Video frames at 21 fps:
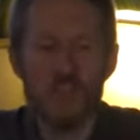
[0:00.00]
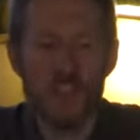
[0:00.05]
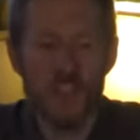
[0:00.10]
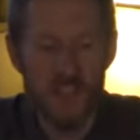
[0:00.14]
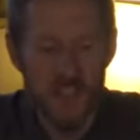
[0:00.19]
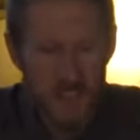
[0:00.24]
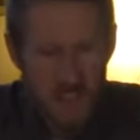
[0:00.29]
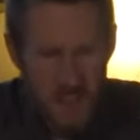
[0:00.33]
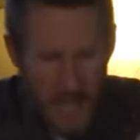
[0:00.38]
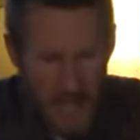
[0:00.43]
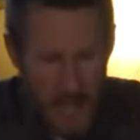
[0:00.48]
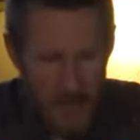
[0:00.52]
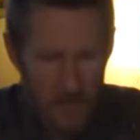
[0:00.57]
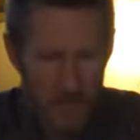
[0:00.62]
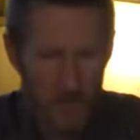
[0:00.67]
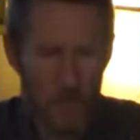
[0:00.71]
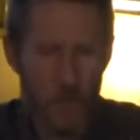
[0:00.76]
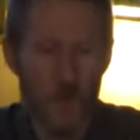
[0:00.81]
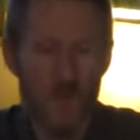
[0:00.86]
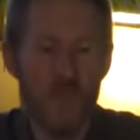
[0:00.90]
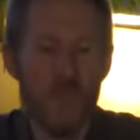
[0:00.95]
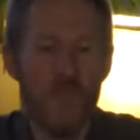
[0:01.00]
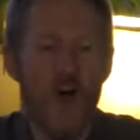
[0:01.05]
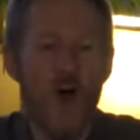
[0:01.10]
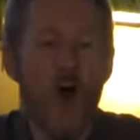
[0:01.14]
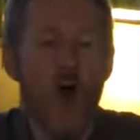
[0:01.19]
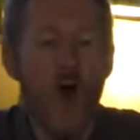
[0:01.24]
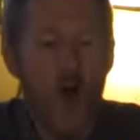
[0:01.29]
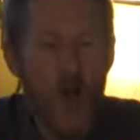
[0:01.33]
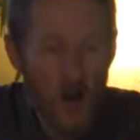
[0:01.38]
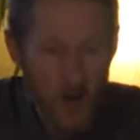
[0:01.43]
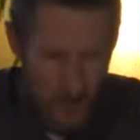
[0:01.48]
to death with the
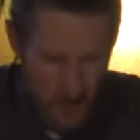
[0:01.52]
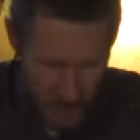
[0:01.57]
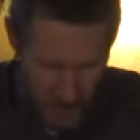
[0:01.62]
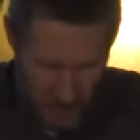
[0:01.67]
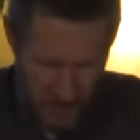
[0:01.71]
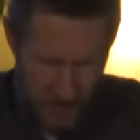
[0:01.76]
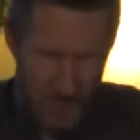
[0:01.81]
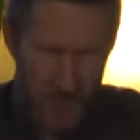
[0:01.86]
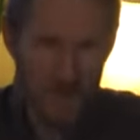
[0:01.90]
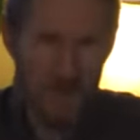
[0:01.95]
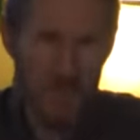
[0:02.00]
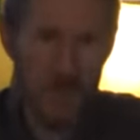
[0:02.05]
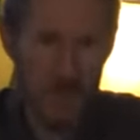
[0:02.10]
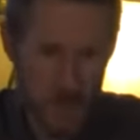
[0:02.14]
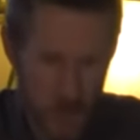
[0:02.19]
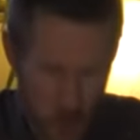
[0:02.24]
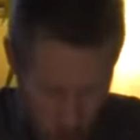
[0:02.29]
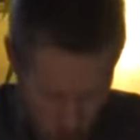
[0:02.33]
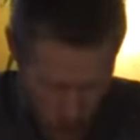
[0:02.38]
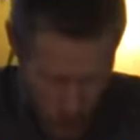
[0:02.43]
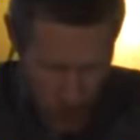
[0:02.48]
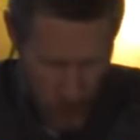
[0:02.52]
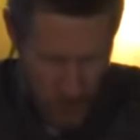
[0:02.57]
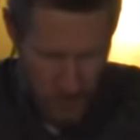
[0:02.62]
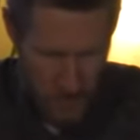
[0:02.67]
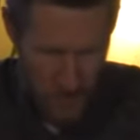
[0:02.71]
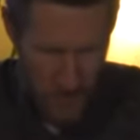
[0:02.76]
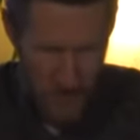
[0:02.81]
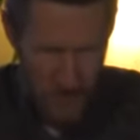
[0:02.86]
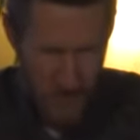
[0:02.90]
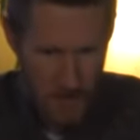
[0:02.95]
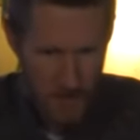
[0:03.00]
hardness of the
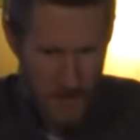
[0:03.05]
truth.